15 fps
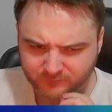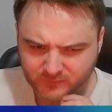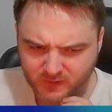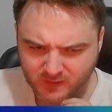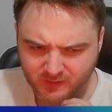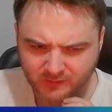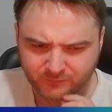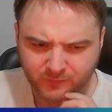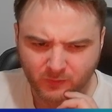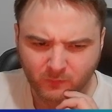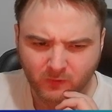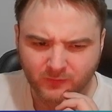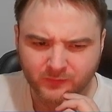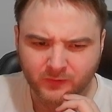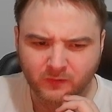if you
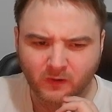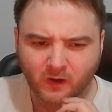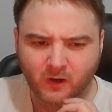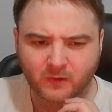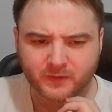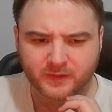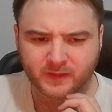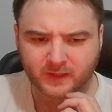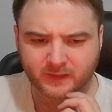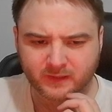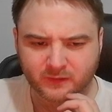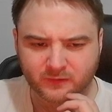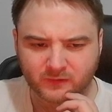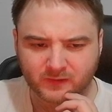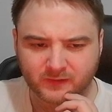wonder how did I
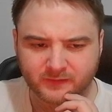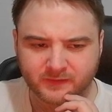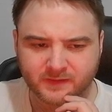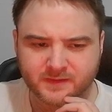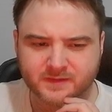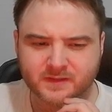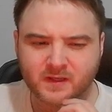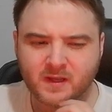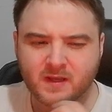calculate this,